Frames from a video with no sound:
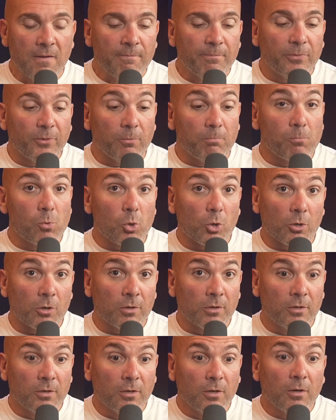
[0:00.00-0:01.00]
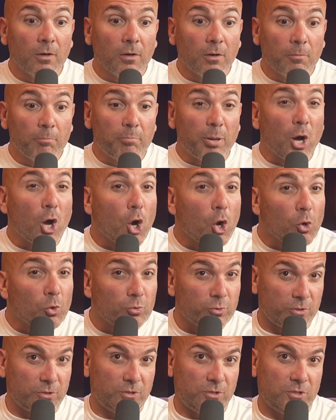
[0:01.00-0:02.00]
the more
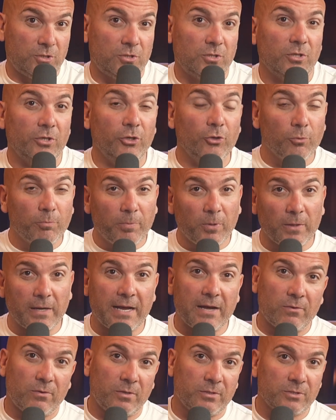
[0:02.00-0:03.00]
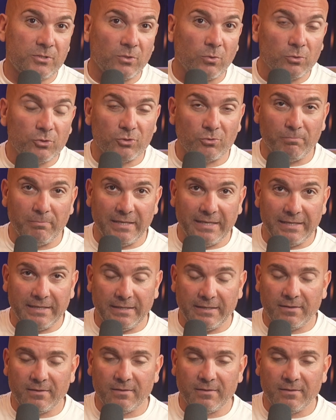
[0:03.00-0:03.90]
posts you put out on social media